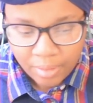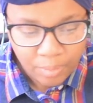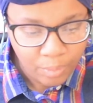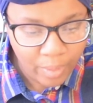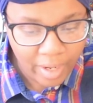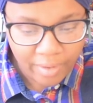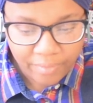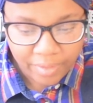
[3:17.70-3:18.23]

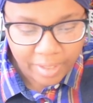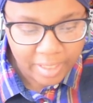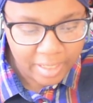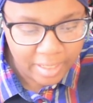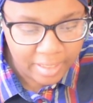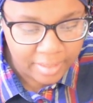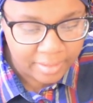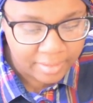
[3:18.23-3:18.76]
wherever he
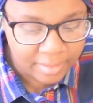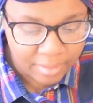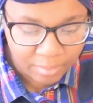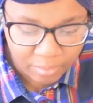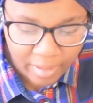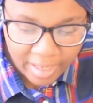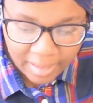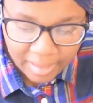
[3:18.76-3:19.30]
is,
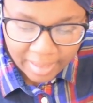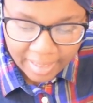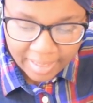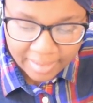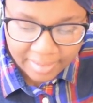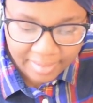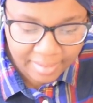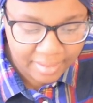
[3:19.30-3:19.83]
red
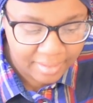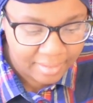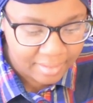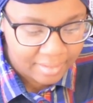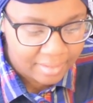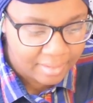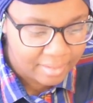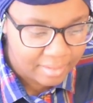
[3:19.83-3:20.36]
lace
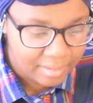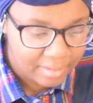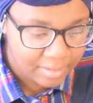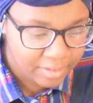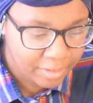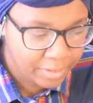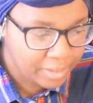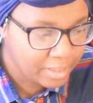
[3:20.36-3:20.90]

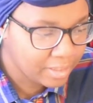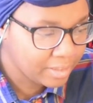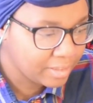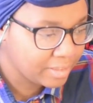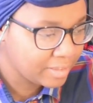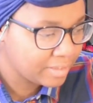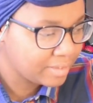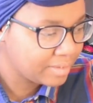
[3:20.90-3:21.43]

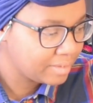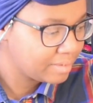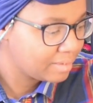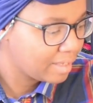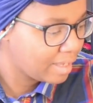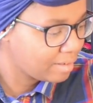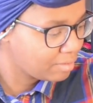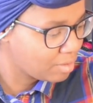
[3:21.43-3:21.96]
circulars.
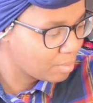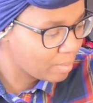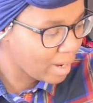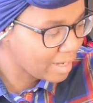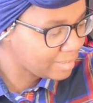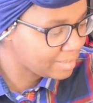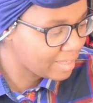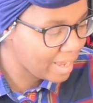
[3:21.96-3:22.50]
I don't know,
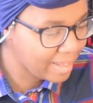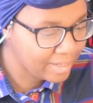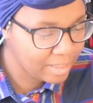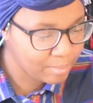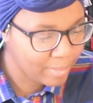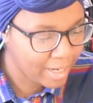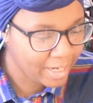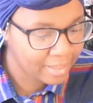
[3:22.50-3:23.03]
I just had it
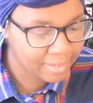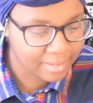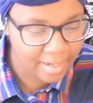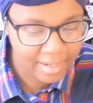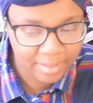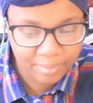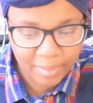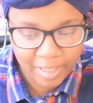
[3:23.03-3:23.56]
in my hands,
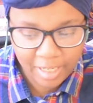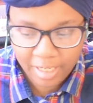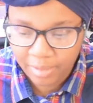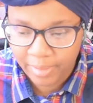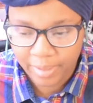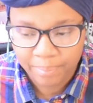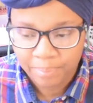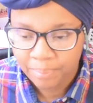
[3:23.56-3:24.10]
guys. But
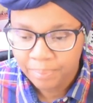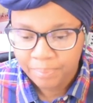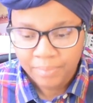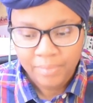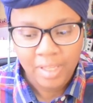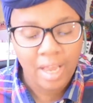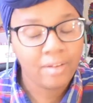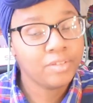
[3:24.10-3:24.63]
anyway,
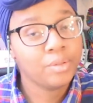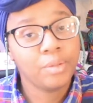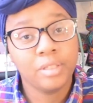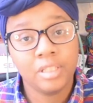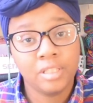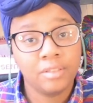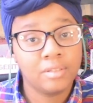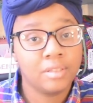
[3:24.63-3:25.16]
I resorted
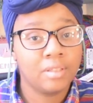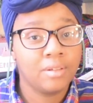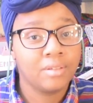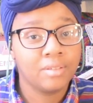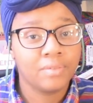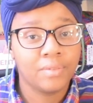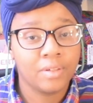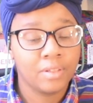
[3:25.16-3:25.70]
to using
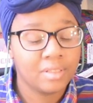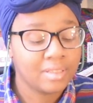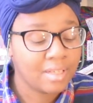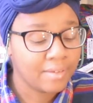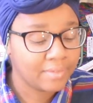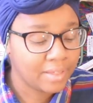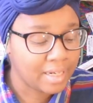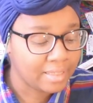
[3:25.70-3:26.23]
those for
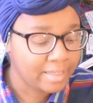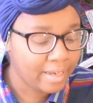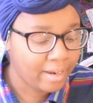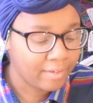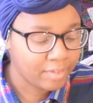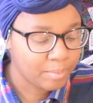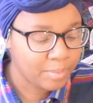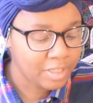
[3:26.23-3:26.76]
stuff that I take
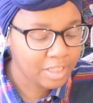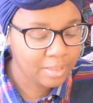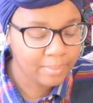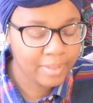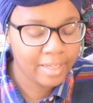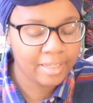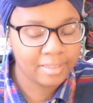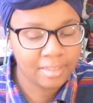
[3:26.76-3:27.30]
off the machine
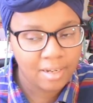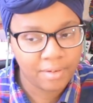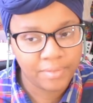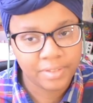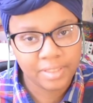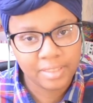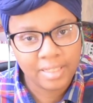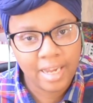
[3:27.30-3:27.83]
because it
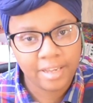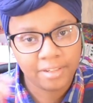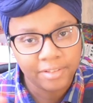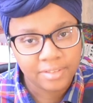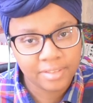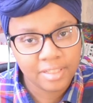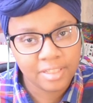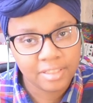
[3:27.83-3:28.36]
offers a tighter
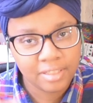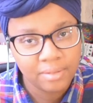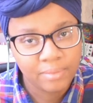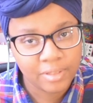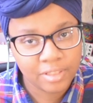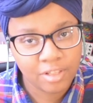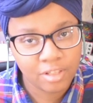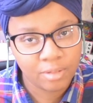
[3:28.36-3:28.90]
stitch than
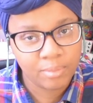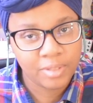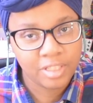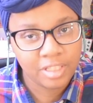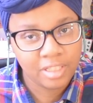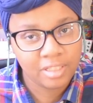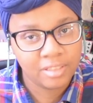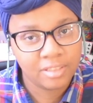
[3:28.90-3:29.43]
what's on the
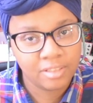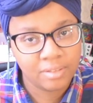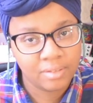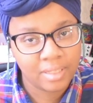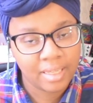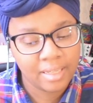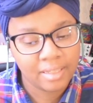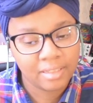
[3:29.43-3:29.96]
machine. So,
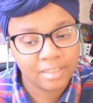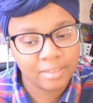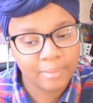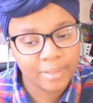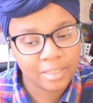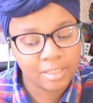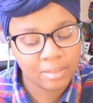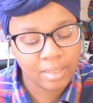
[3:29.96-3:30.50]
like,
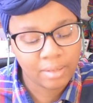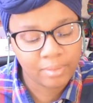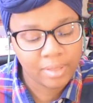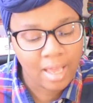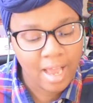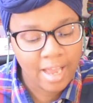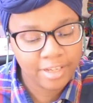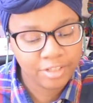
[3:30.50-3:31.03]
especially, like, with
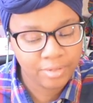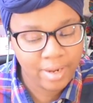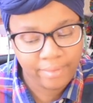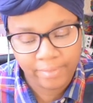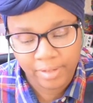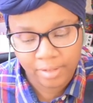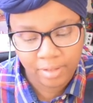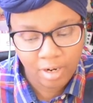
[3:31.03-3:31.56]
high
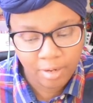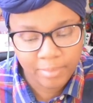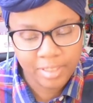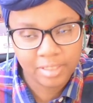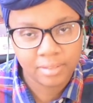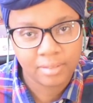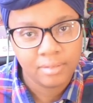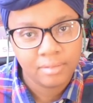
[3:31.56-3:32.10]
traffic
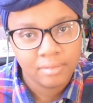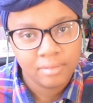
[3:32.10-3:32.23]
garments